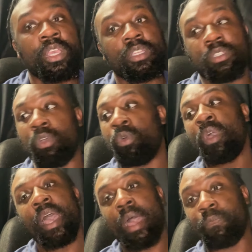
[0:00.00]
So
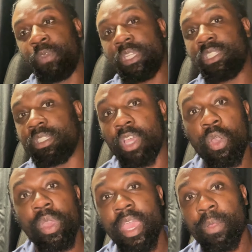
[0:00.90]
I'm finna just
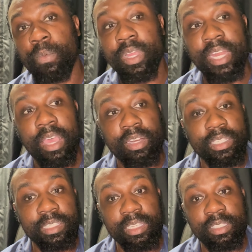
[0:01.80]
go ahead and run down
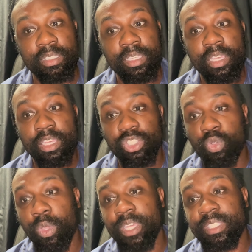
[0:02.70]
this list as
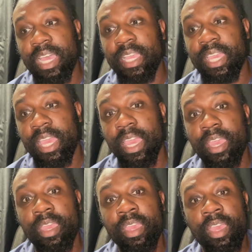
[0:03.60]
quick as I
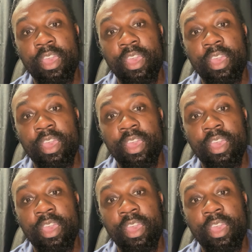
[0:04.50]
can,